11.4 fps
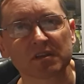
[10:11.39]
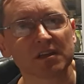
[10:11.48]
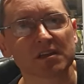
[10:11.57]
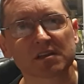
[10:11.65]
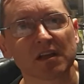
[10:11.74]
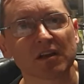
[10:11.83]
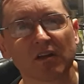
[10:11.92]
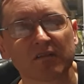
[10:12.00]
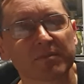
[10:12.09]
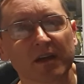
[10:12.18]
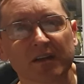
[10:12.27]
years of their
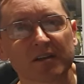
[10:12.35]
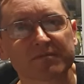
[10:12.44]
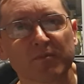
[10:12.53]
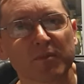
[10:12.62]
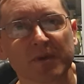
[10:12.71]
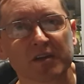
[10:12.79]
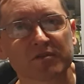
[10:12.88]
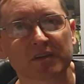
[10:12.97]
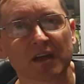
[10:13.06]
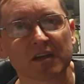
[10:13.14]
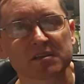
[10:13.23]
life playing those football
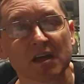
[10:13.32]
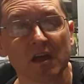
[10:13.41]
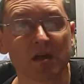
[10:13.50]
management games,